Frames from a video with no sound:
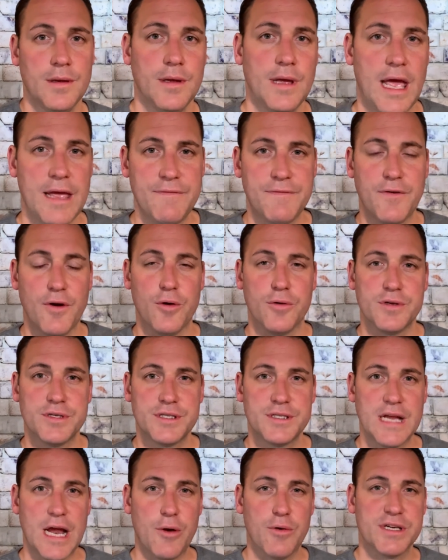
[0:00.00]
Hey
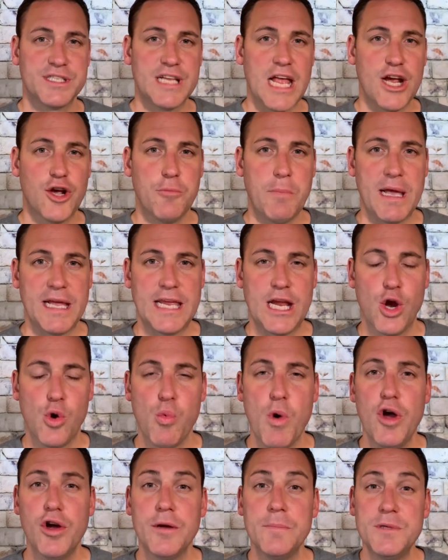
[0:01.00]
folks, Eric Stacklebeck here.
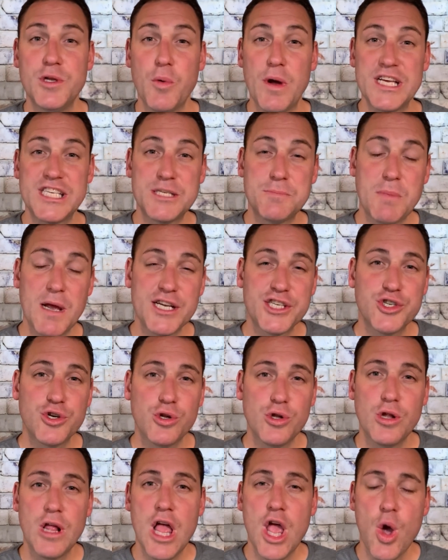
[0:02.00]
Welcome to a
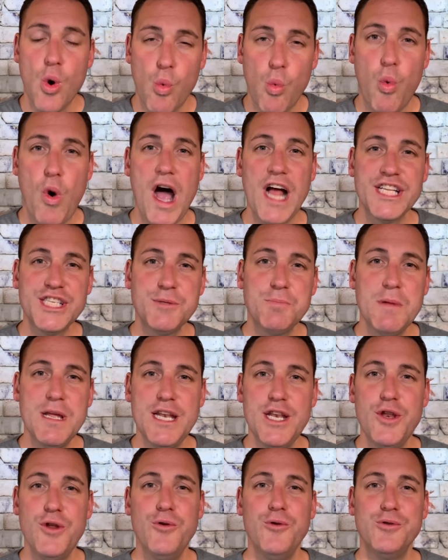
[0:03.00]
special
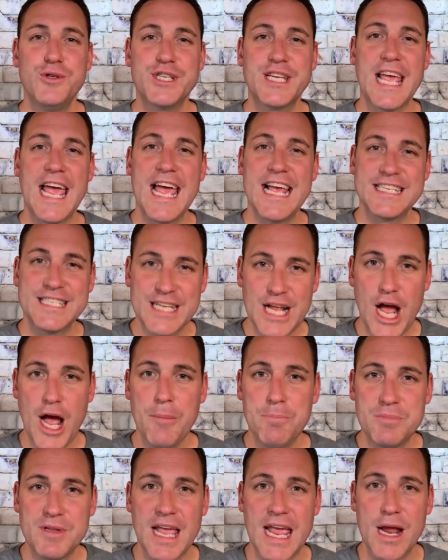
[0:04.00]
Watchman Newscast
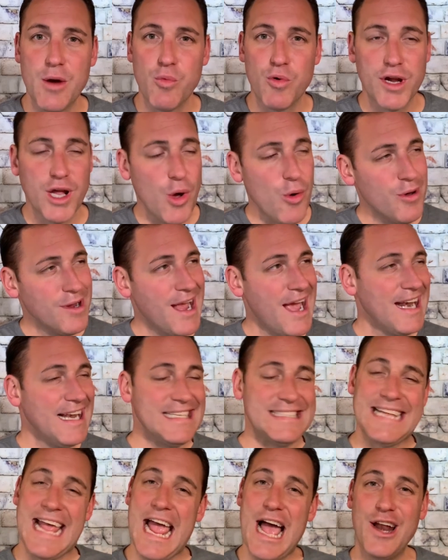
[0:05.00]
update. We're going kind
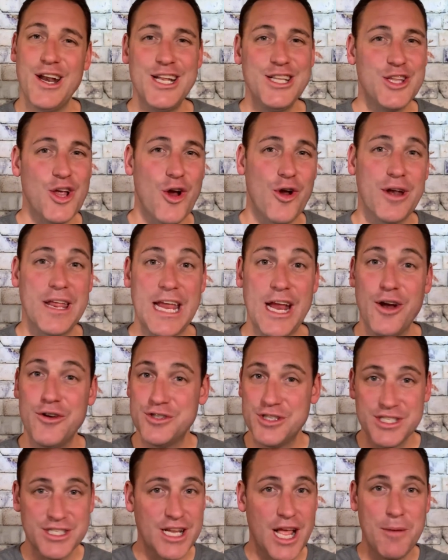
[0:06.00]
of down and dirty here,
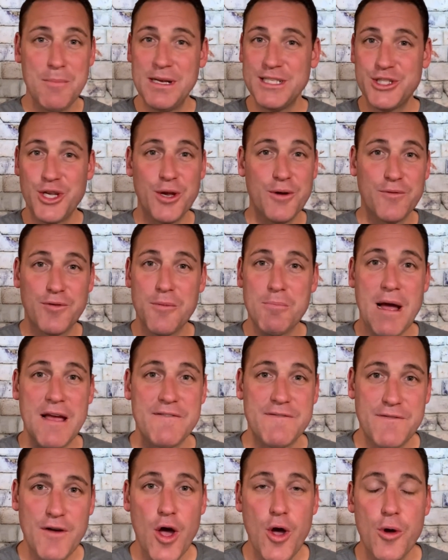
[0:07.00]
just coming to you from my
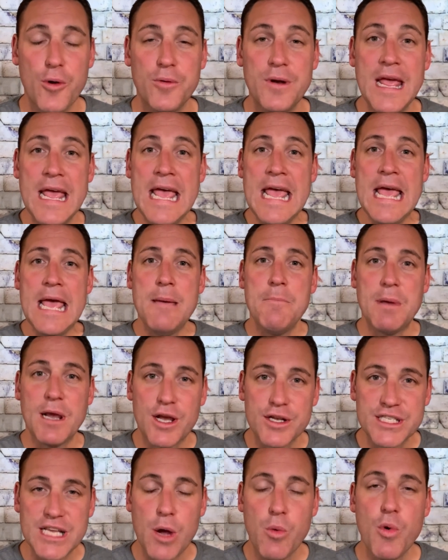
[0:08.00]
phone
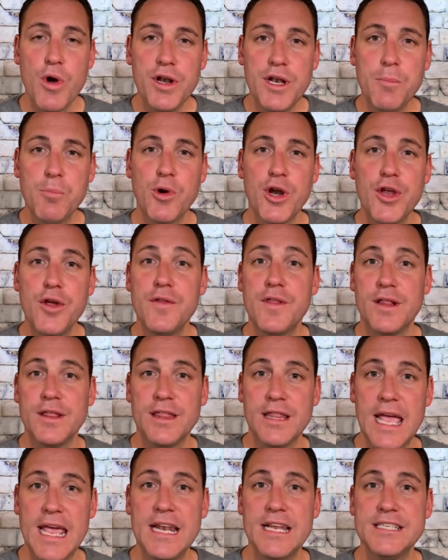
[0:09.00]
because I wanted to bring you the
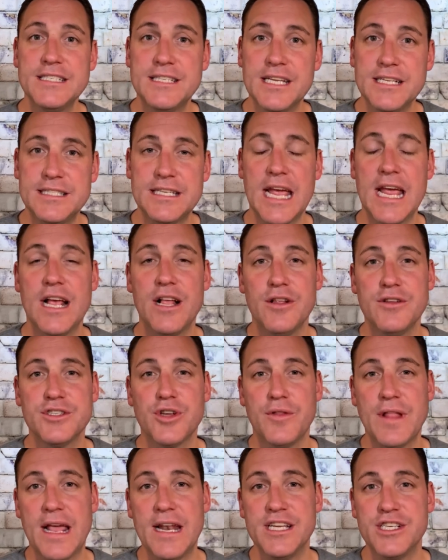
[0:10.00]
latest details
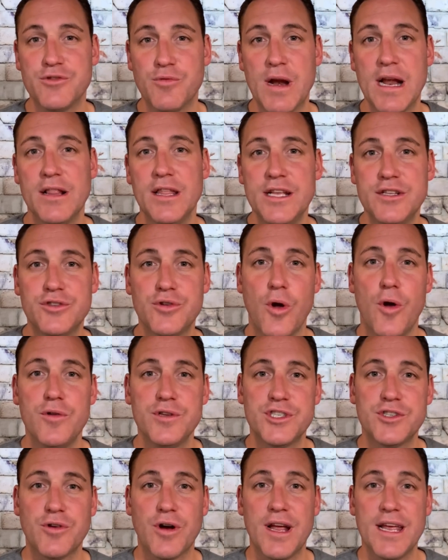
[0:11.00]
on that Israeli drone
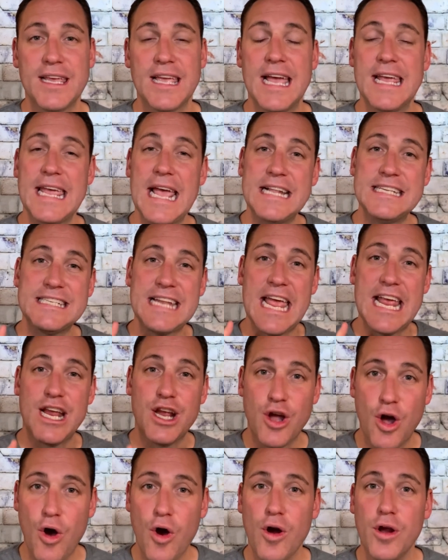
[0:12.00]
strike against a
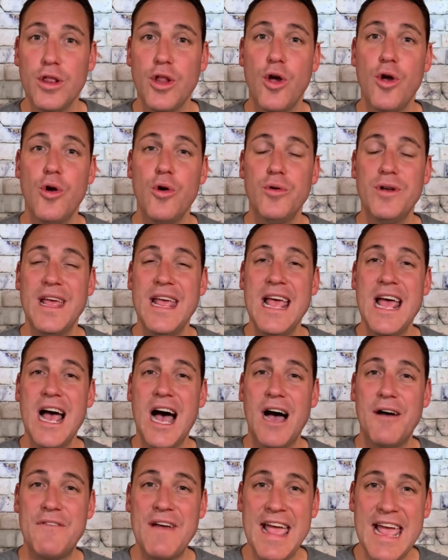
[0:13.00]
carload
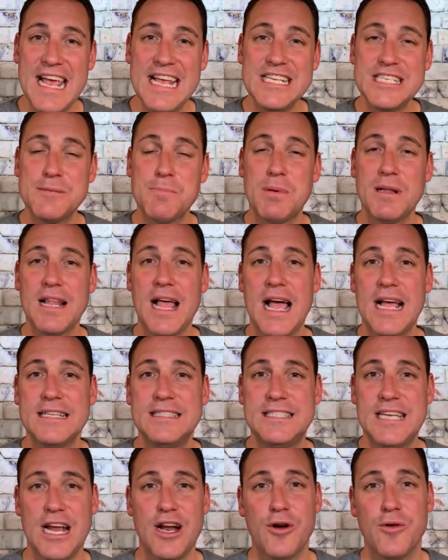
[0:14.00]
of Hezbollah
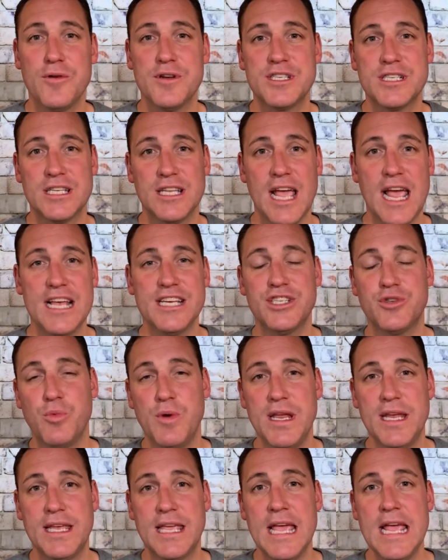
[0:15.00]
terrorists last
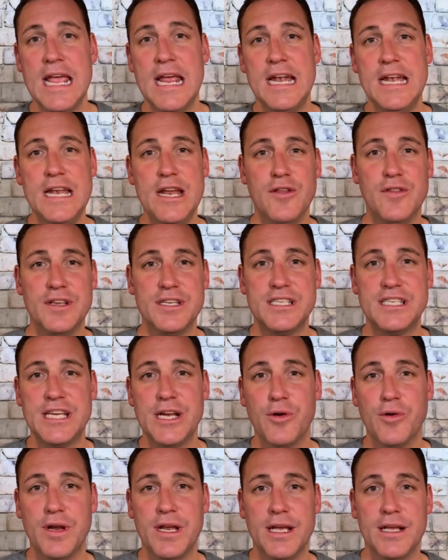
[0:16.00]
week near the
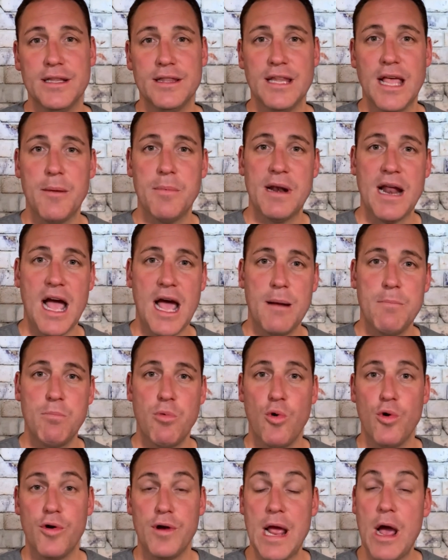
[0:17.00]
Syria-Lebanon
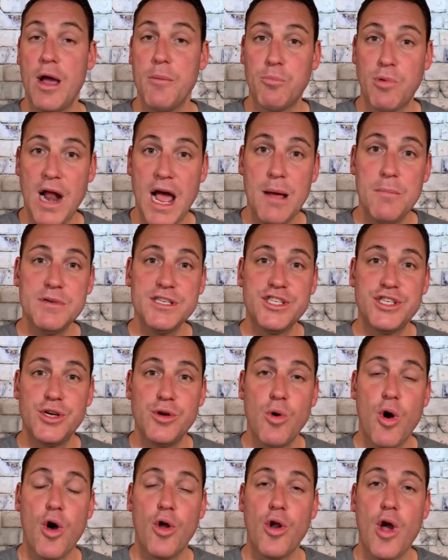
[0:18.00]
border. Now, I promised
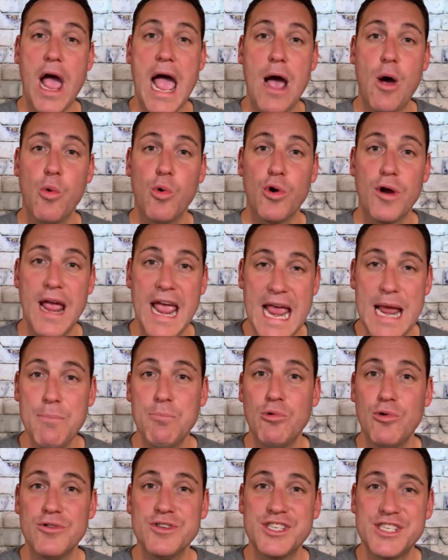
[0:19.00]
you on our
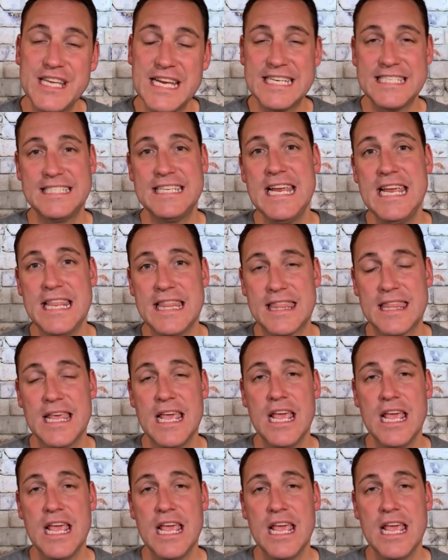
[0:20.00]
April 16th